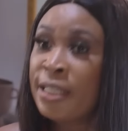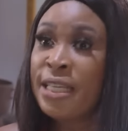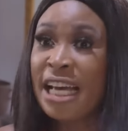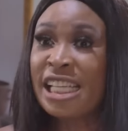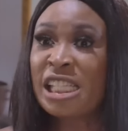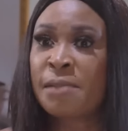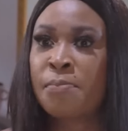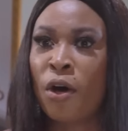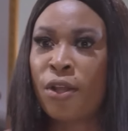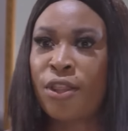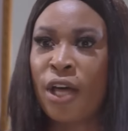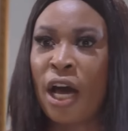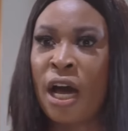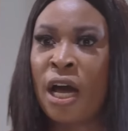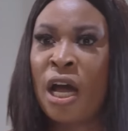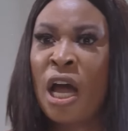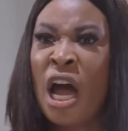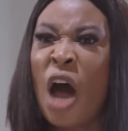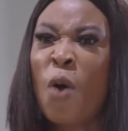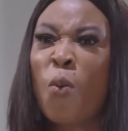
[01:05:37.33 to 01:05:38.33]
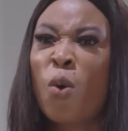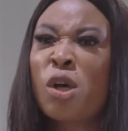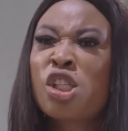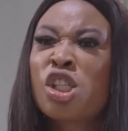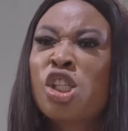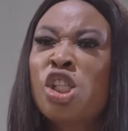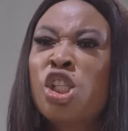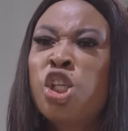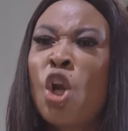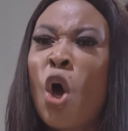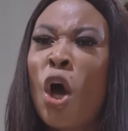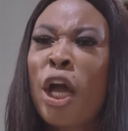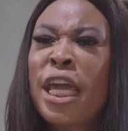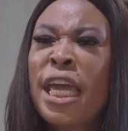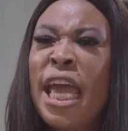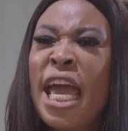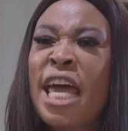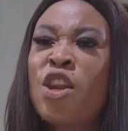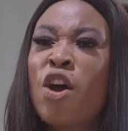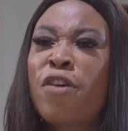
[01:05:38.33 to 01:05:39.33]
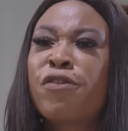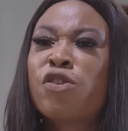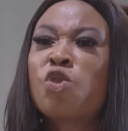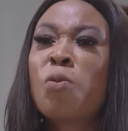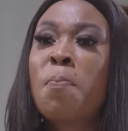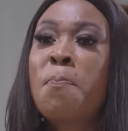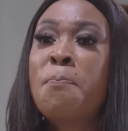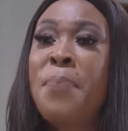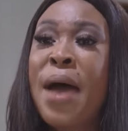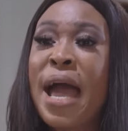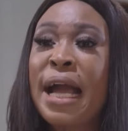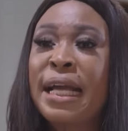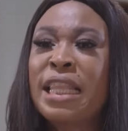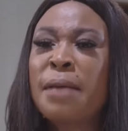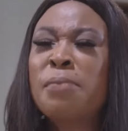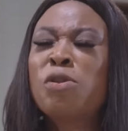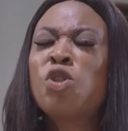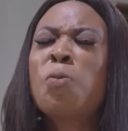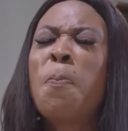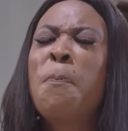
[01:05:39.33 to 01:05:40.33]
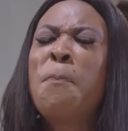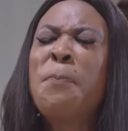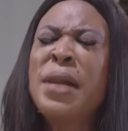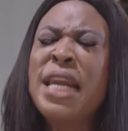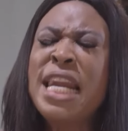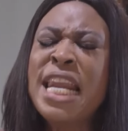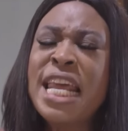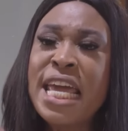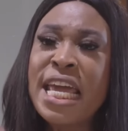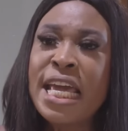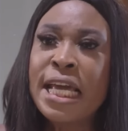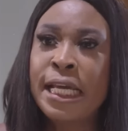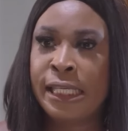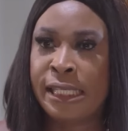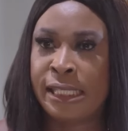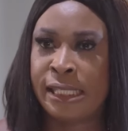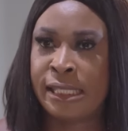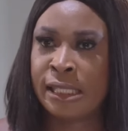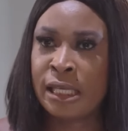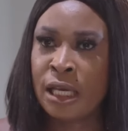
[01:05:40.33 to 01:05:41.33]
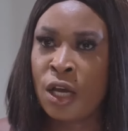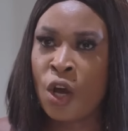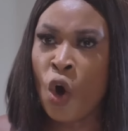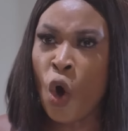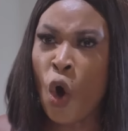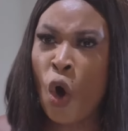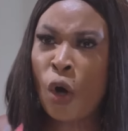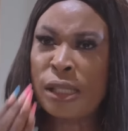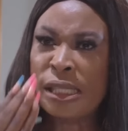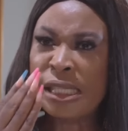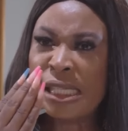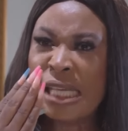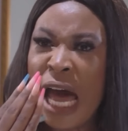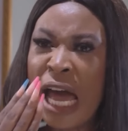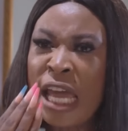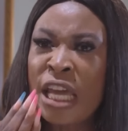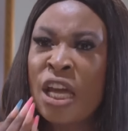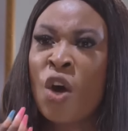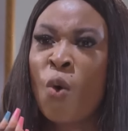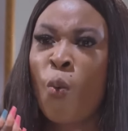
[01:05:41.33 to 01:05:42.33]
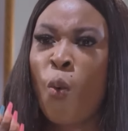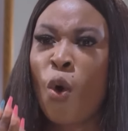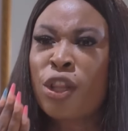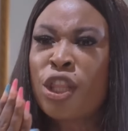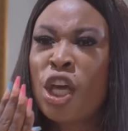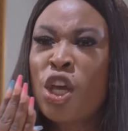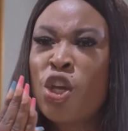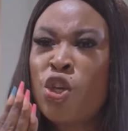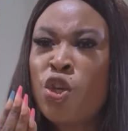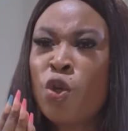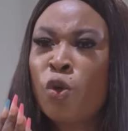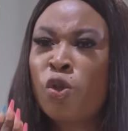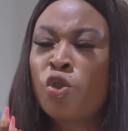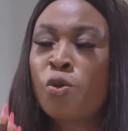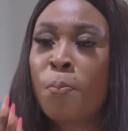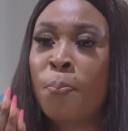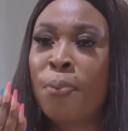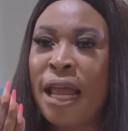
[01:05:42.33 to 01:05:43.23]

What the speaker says: Yes, mother. I was lucky enough to beg them to please untie what they used to